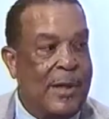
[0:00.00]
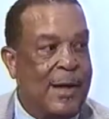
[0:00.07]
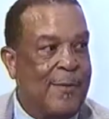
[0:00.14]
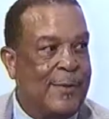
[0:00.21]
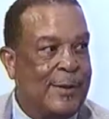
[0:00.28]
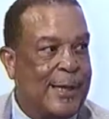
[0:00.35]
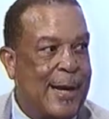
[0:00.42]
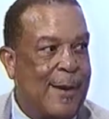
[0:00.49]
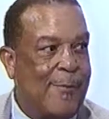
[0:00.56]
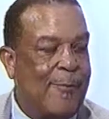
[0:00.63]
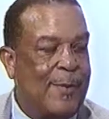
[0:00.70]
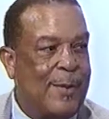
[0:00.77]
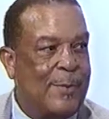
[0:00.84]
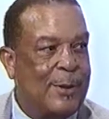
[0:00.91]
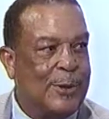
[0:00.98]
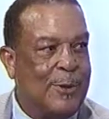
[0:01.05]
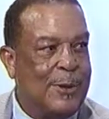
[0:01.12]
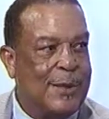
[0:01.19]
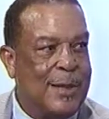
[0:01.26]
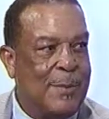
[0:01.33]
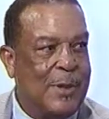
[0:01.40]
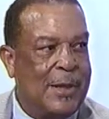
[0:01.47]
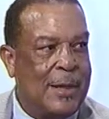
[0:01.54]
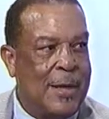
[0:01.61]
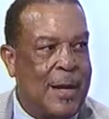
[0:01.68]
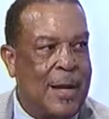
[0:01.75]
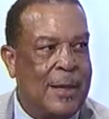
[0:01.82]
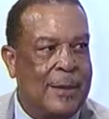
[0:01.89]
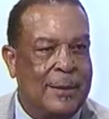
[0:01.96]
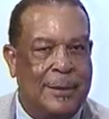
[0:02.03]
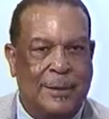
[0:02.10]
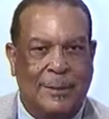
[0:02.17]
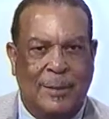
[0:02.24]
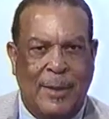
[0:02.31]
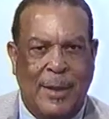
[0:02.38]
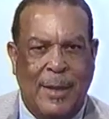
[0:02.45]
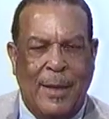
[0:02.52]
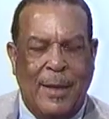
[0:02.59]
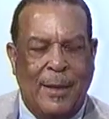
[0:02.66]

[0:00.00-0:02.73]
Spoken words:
time, he didn't have a job for me, so he sent me to Arlington.